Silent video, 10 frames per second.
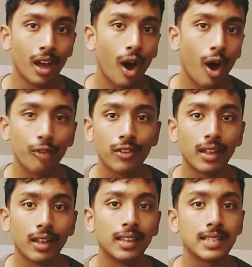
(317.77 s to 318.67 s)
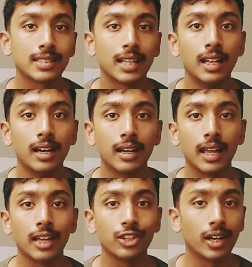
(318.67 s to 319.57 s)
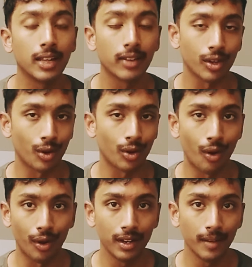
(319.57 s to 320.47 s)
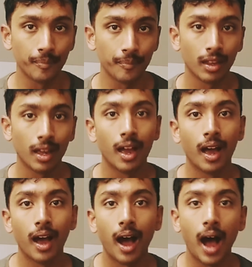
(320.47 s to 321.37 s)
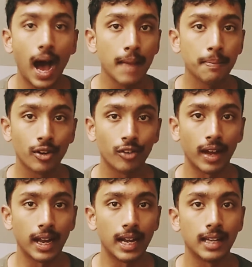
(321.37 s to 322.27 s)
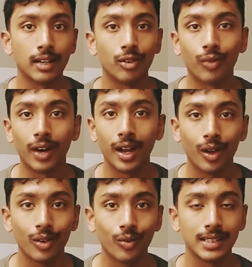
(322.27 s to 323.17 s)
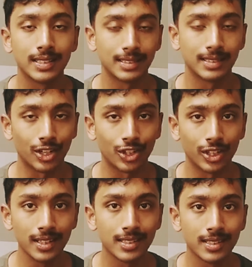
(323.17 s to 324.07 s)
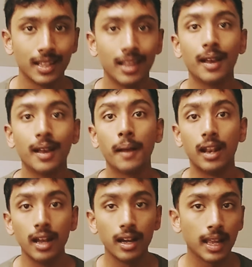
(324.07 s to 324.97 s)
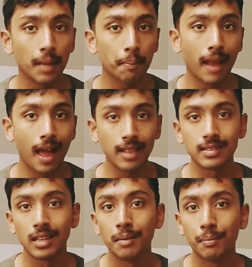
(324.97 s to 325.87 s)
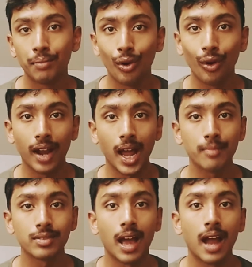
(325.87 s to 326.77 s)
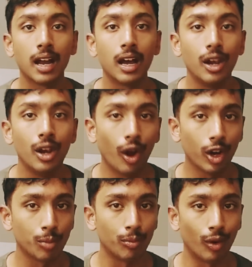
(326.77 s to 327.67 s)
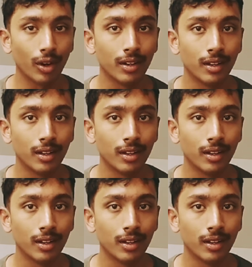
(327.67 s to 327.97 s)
of this learning journey that you're on, I provide one-on-one sessions, learning plans, programs, and a lot more